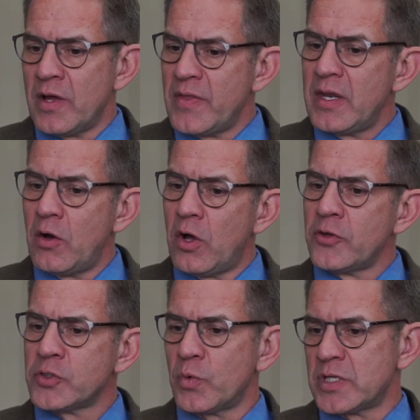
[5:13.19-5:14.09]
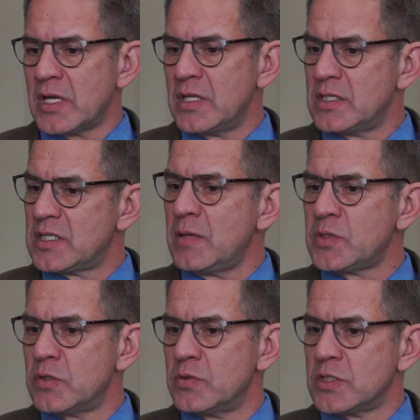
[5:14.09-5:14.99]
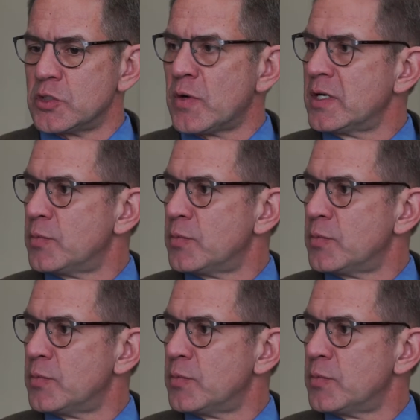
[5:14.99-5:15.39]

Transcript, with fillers: And then also we're taking these same students and trying